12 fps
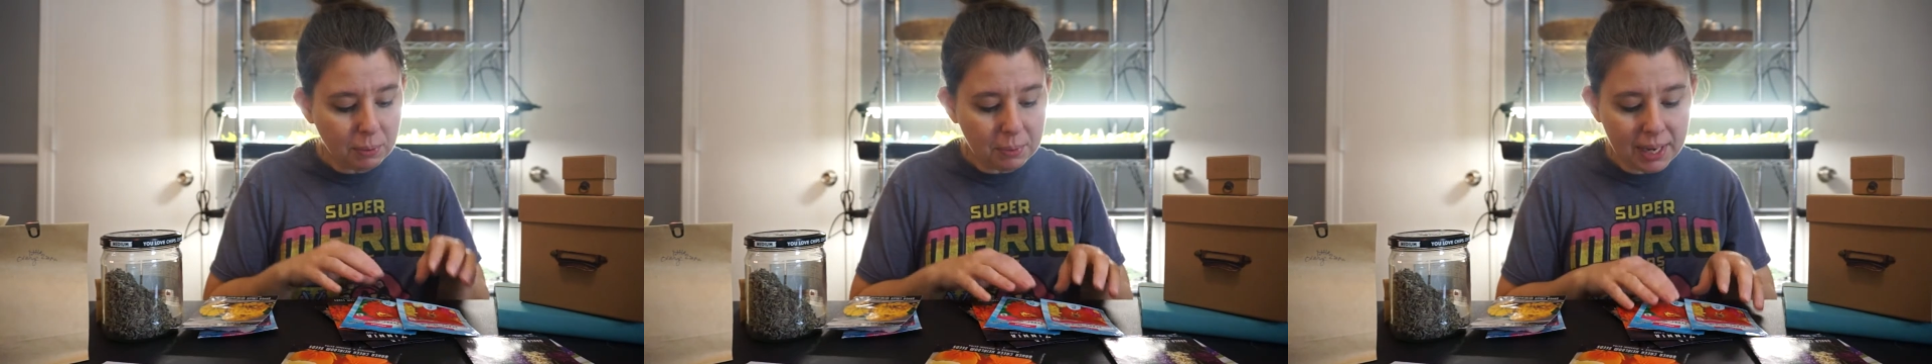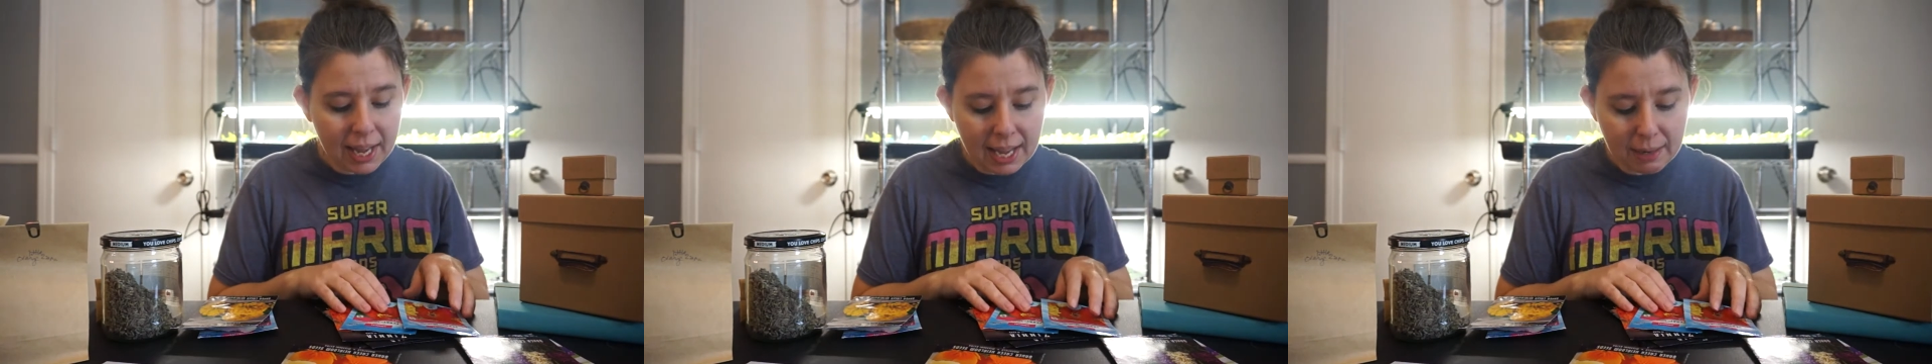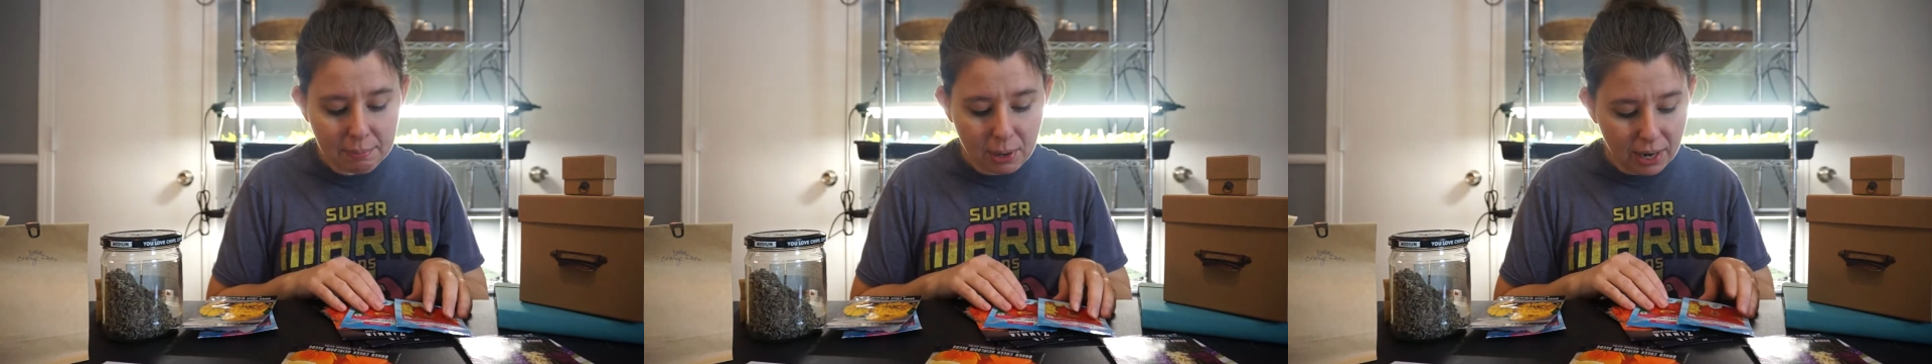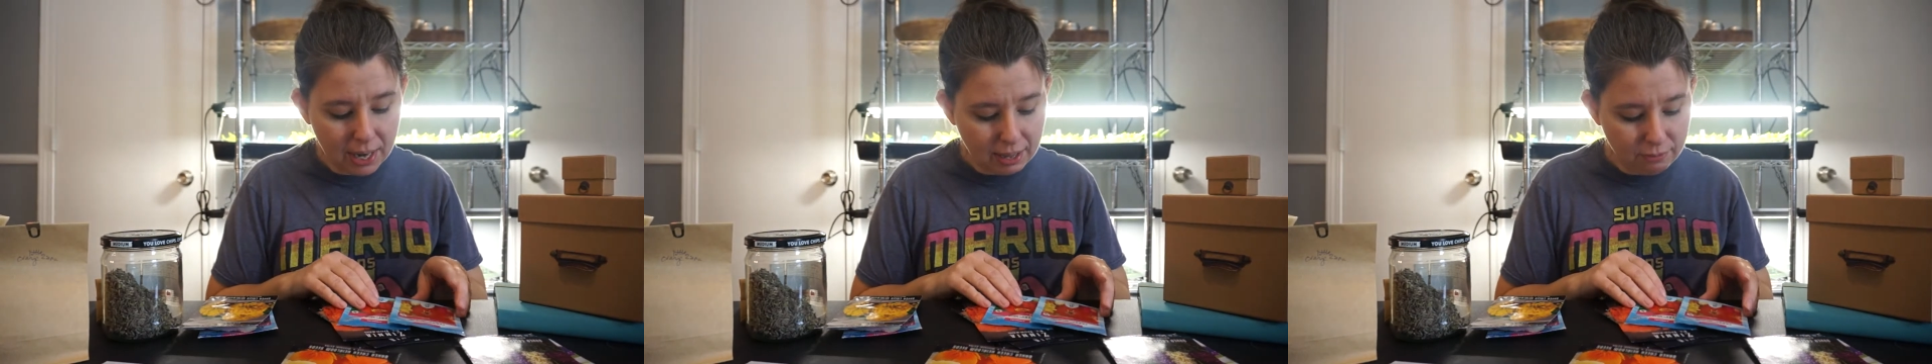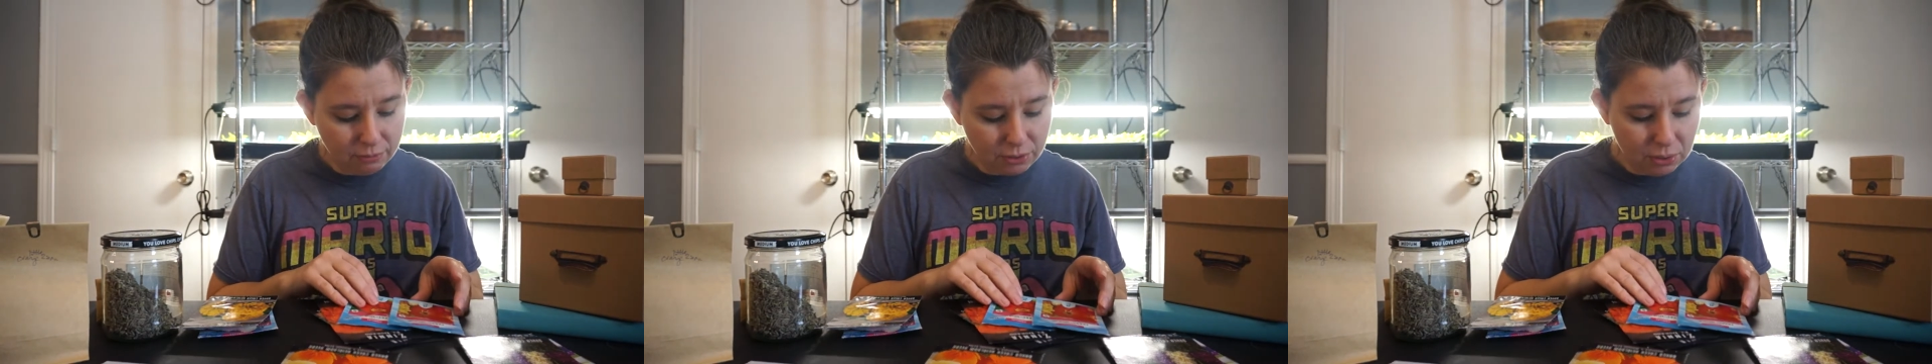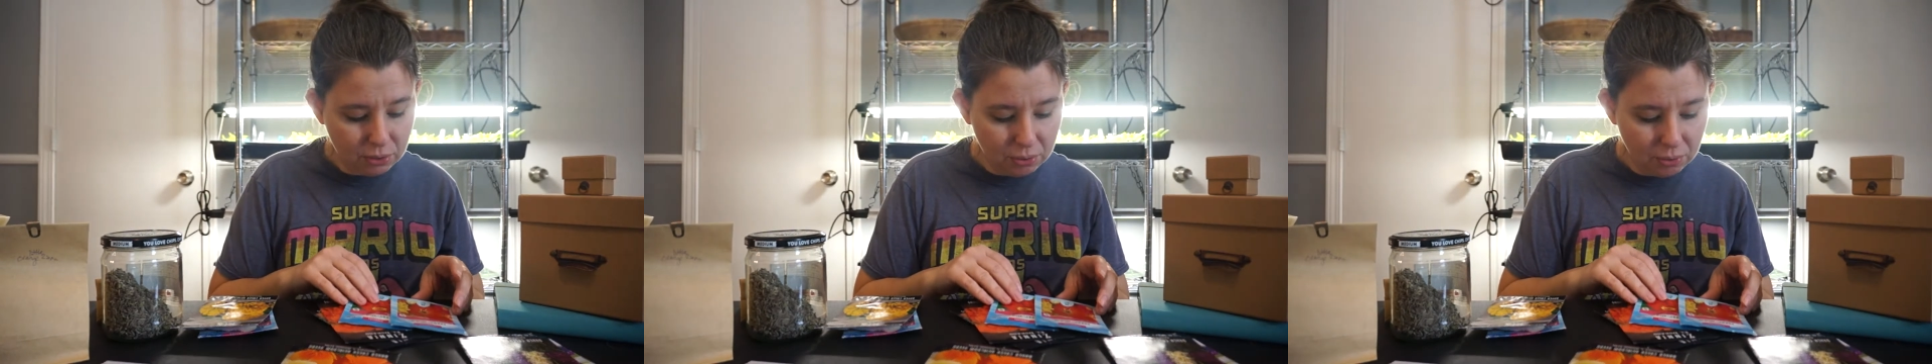went ahead and bought a
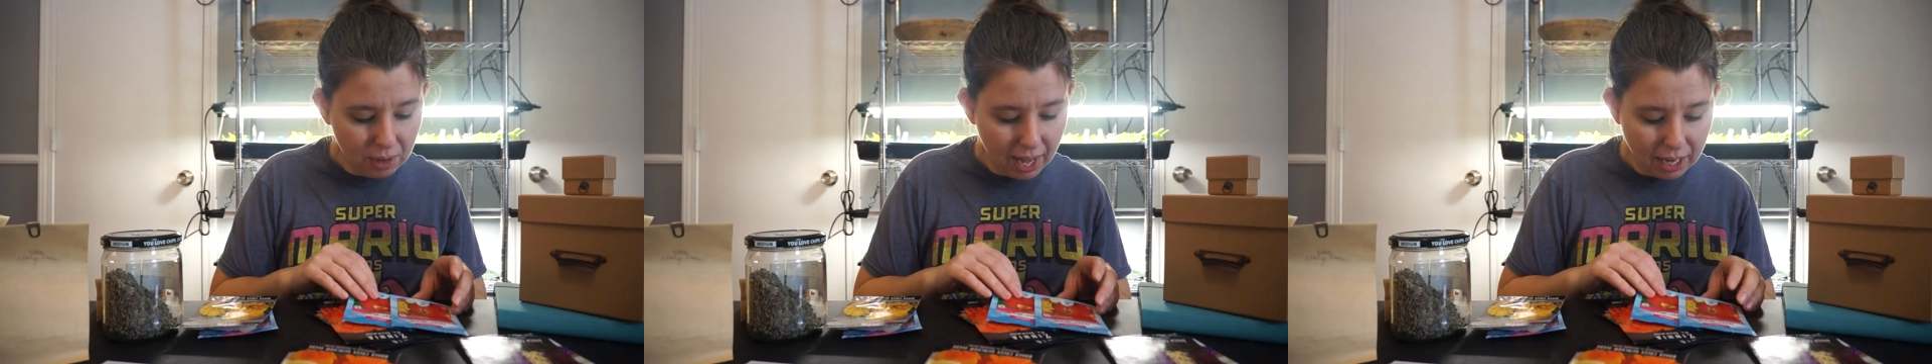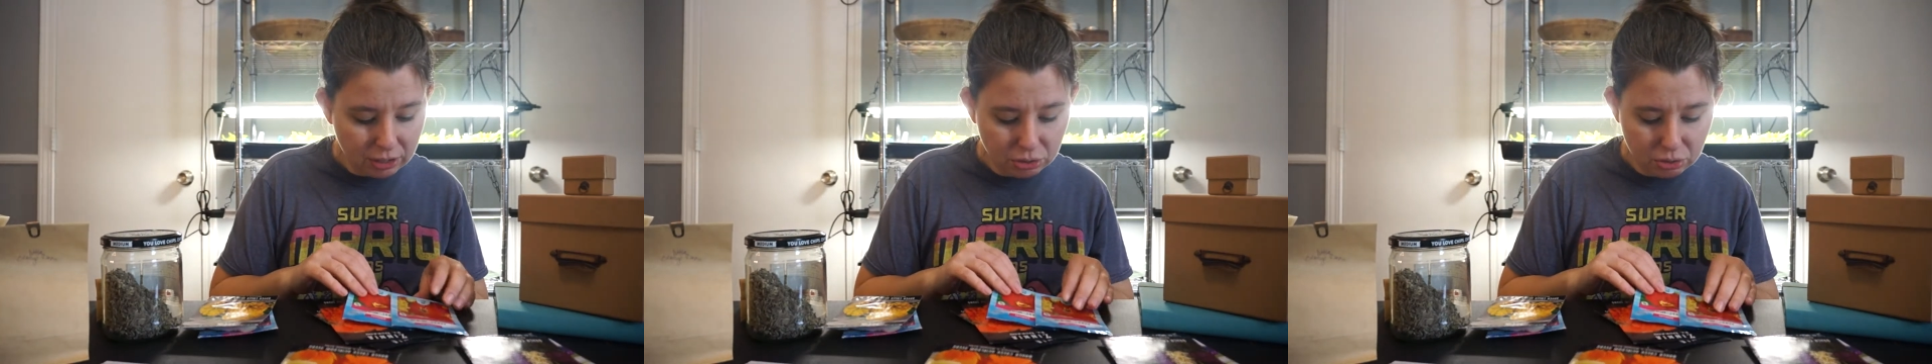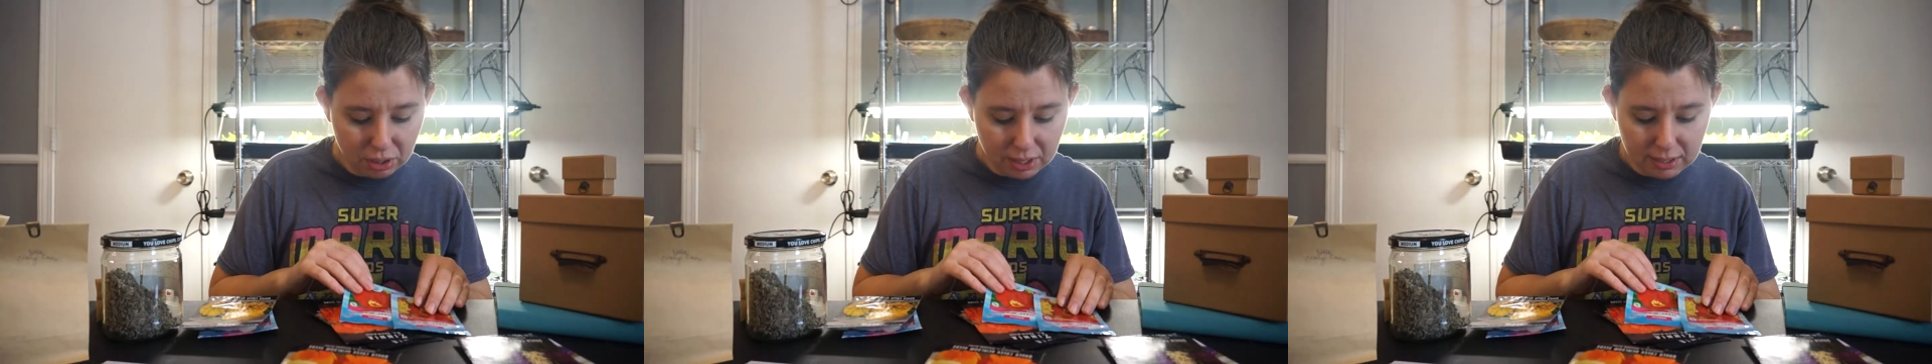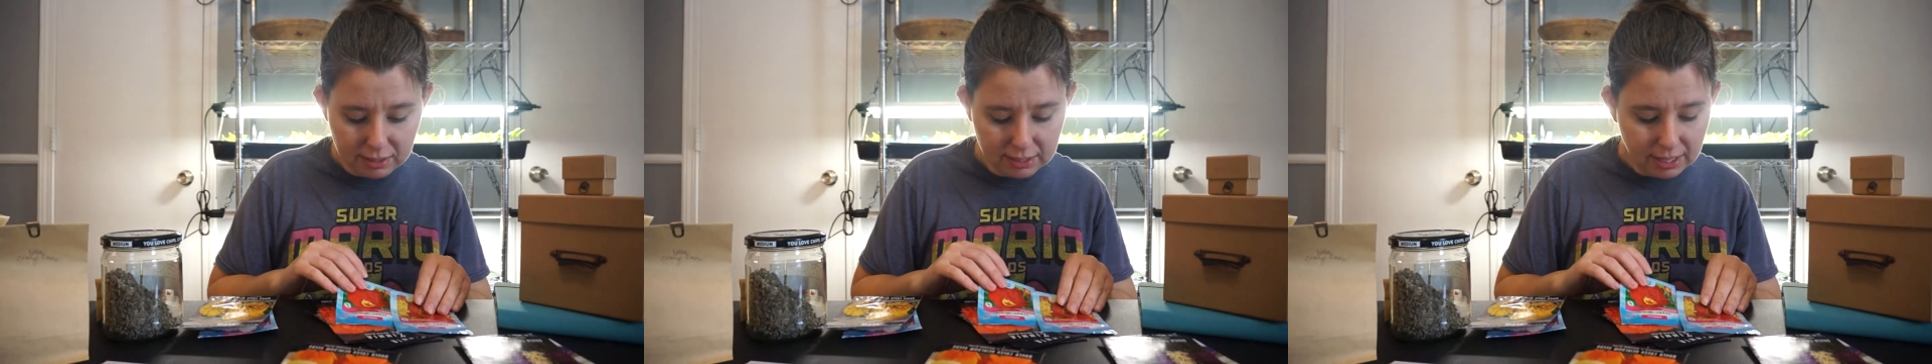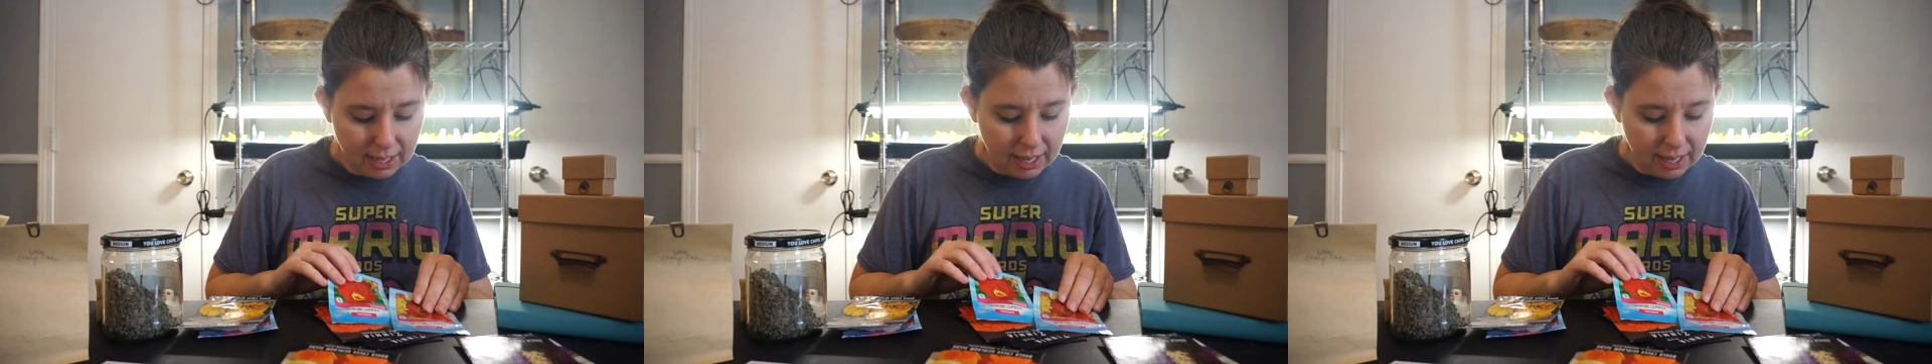few extras.